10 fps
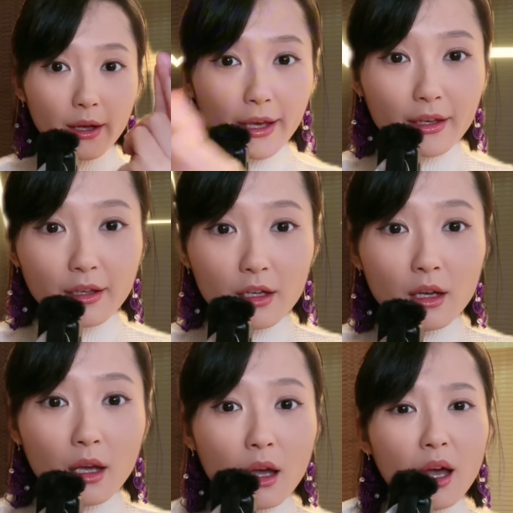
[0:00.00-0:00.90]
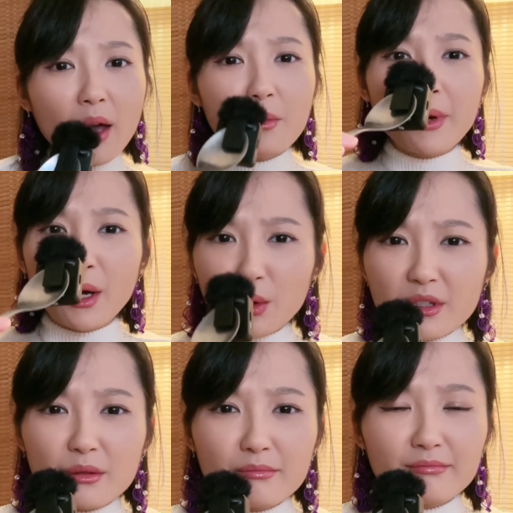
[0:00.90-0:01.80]
hey, how
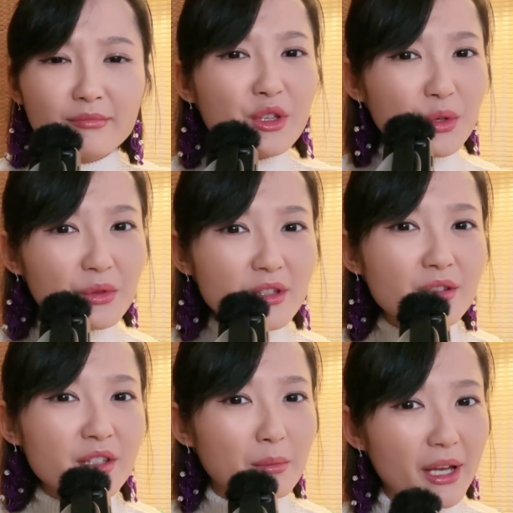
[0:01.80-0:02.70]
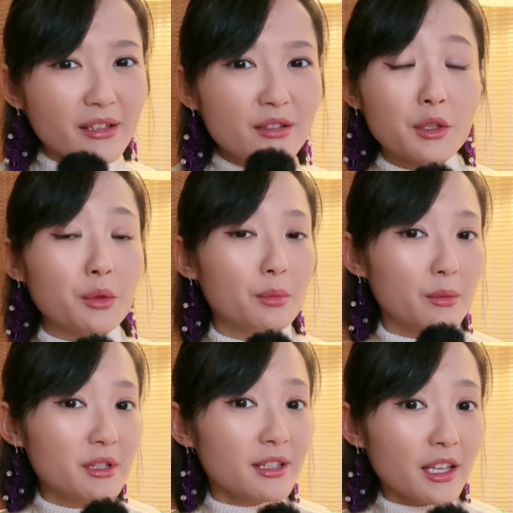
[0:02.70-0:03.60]
about use the cement to
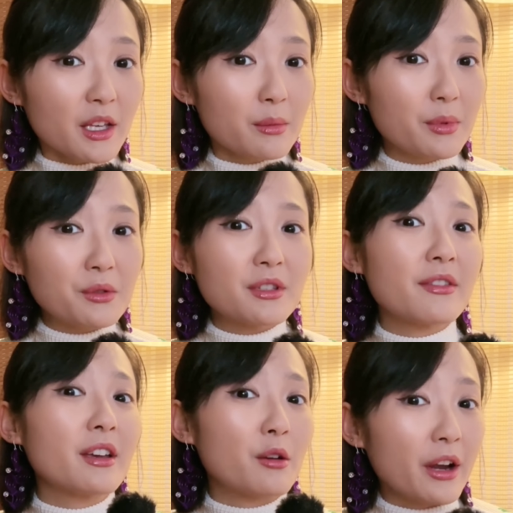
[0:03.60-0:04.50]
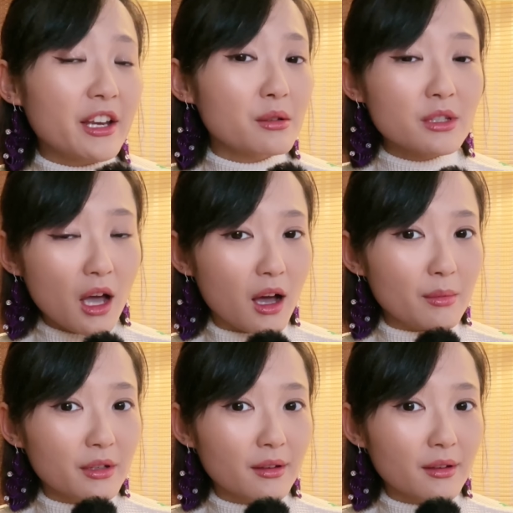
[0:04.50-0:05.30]
permanently boost the cranial top?